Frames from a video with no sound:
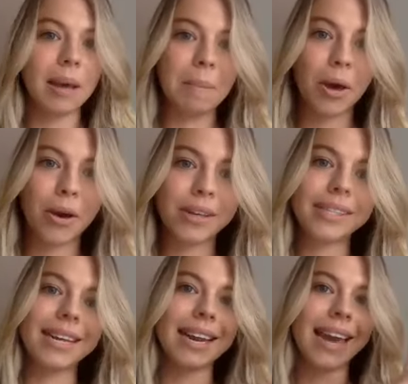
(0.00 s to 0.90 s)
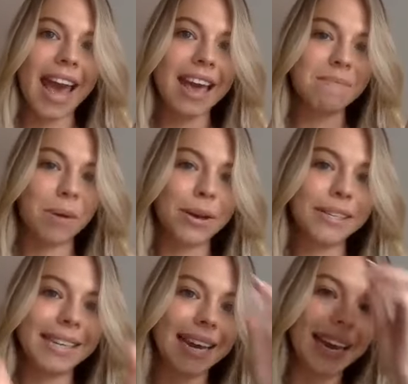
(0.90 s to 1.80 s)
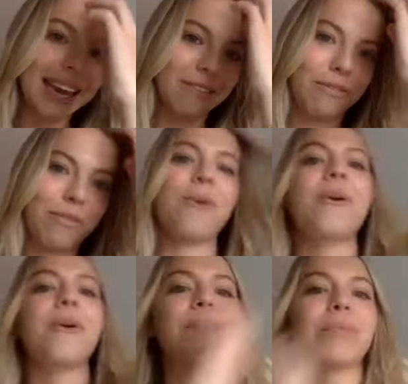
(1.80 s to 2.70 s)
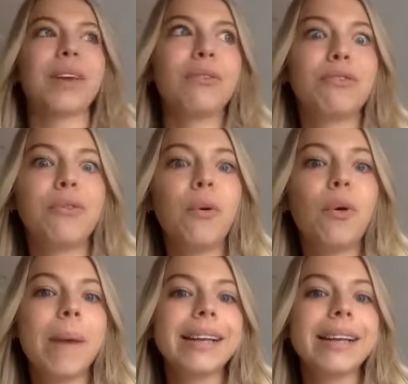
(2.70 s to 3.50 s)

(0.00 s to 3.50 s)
immersed in Kate Mercy for four